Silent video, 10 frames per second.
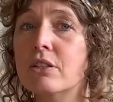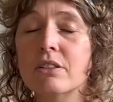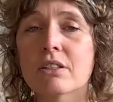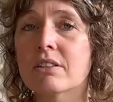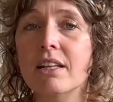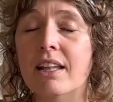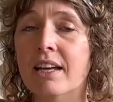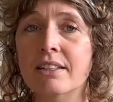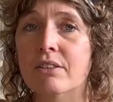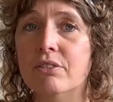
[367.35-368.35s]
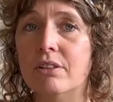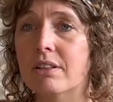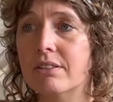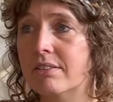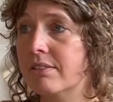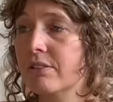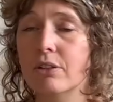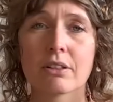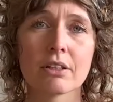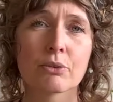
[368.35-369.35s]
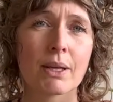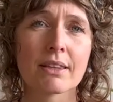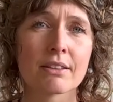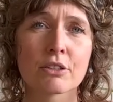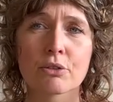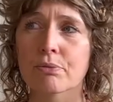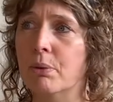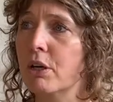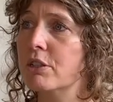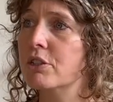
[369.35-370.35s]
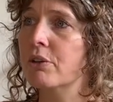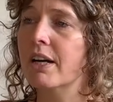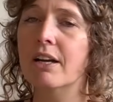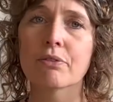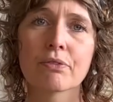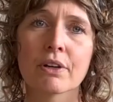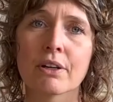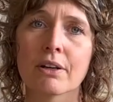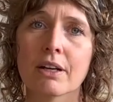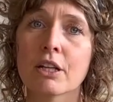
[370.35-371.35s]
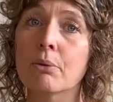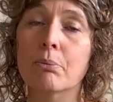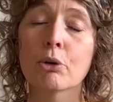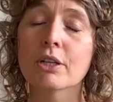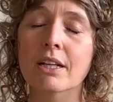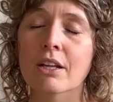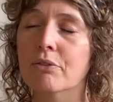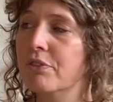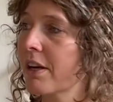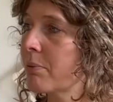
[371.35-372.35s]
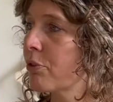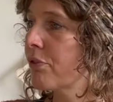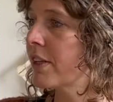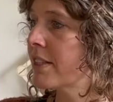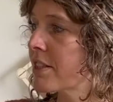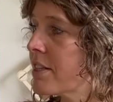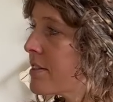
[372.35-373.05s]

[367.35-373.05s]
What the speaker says: The deadline is the 20th of March, so I have more than enough time to finish it.